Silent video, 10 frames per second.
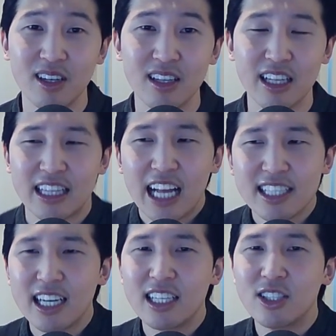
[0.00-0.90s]
Like that's the
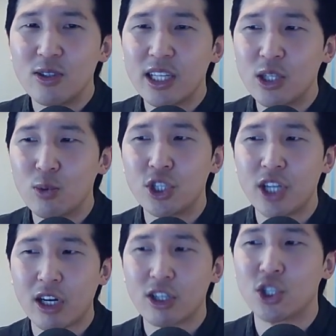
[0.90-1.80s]
kind of dude that you would
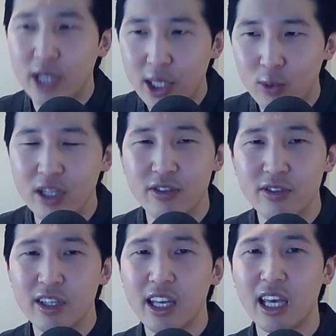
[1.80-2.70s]
share a drink with
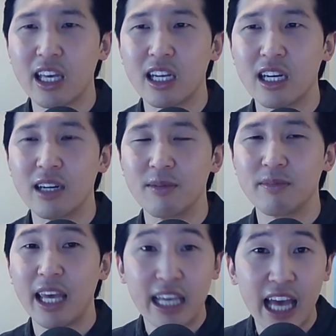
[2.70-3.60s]
and
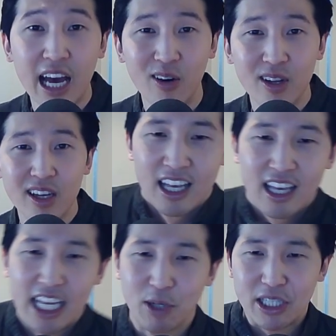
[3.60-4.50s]
hang out.
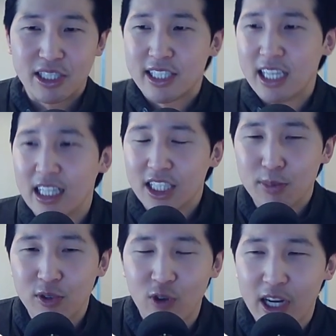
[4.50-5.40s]
Anyways, let's
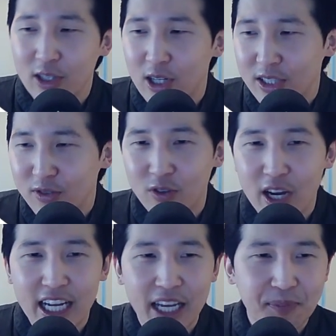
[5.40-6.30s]
move right along to
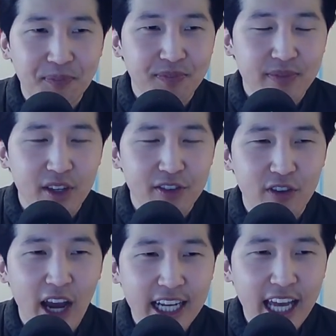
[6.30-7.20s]
Friday.
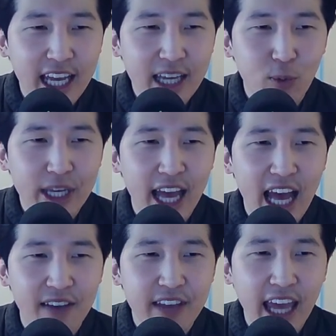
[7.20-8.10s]
Friday, we
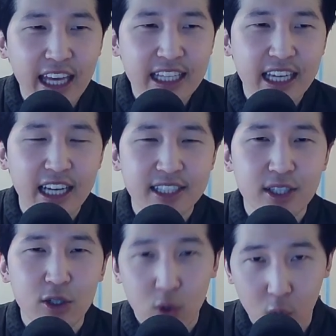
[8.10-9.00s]
have AES
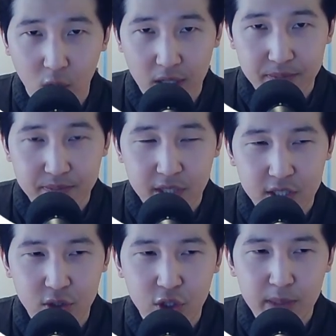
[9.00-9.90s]
Core.
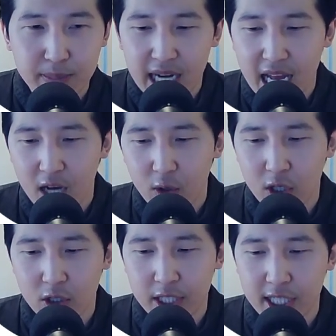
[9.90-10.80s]
So do you remember how
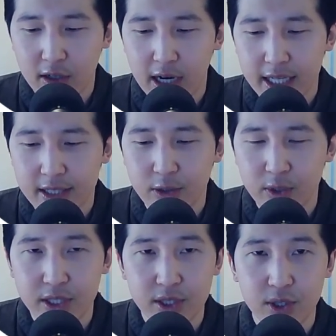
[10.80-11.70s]
earlier I
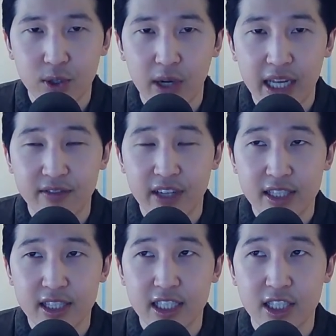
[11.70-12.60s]
alluded to I
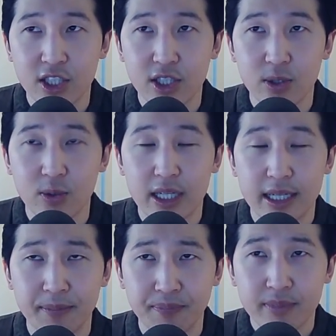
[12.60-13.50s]
invested
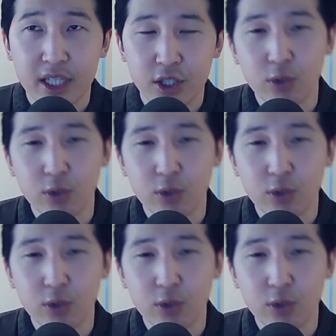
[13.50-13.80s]
into two